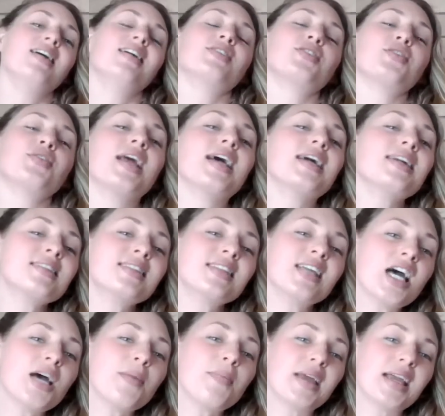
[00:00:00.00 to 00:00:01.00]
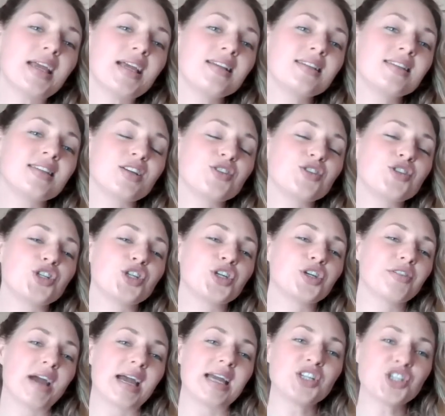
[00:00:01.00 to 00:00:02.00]
So next step is
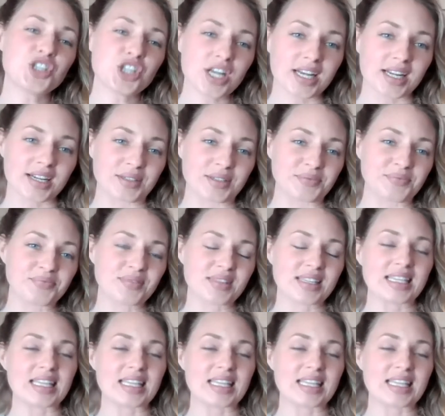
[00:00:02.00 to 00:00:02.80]
duration.